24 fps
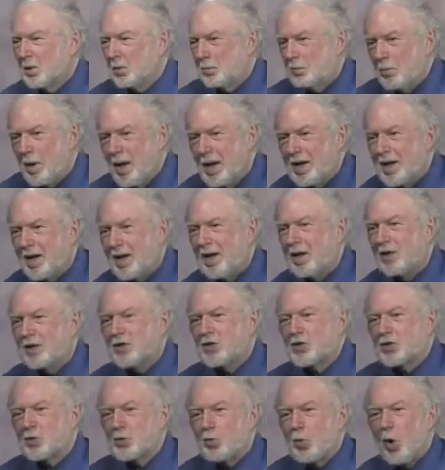making
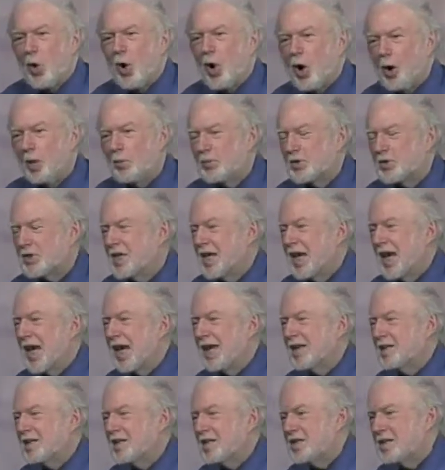the swabs
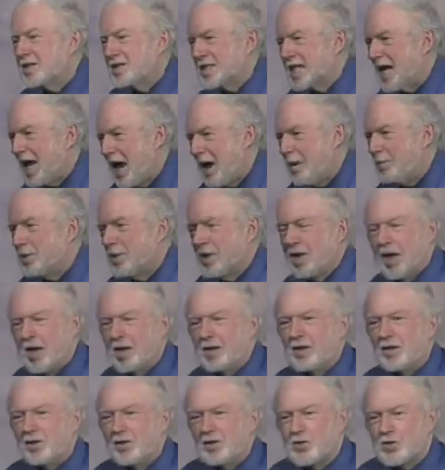and
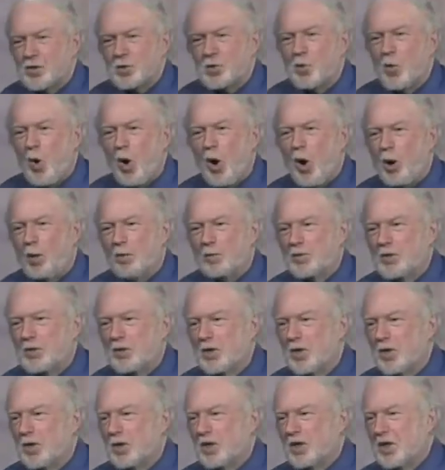contaminating the swabs.
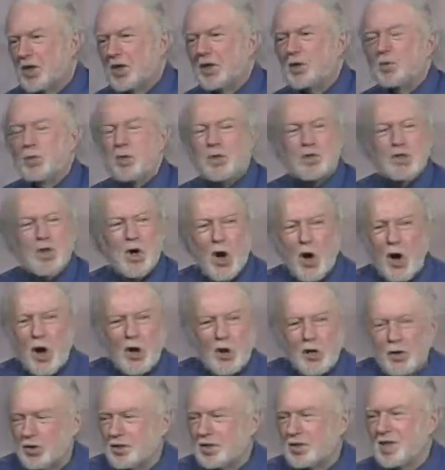It was
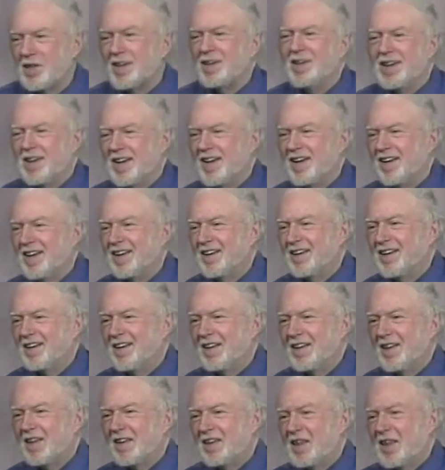her D N A
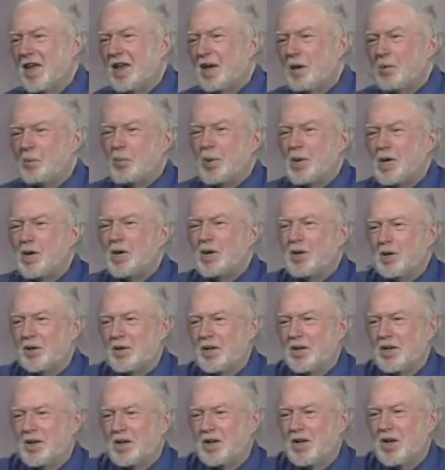that
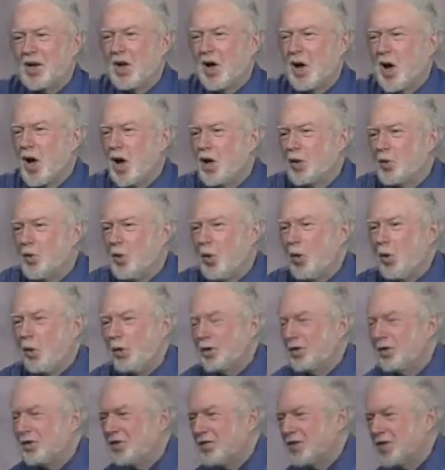appeared on
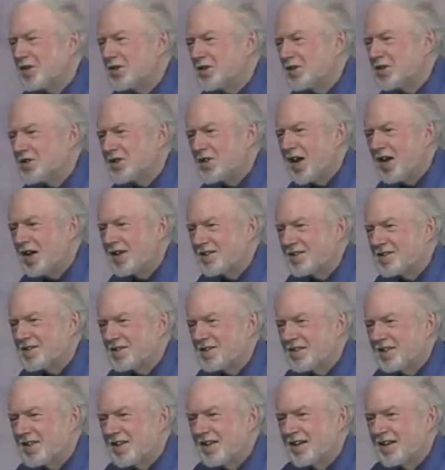all of these sites.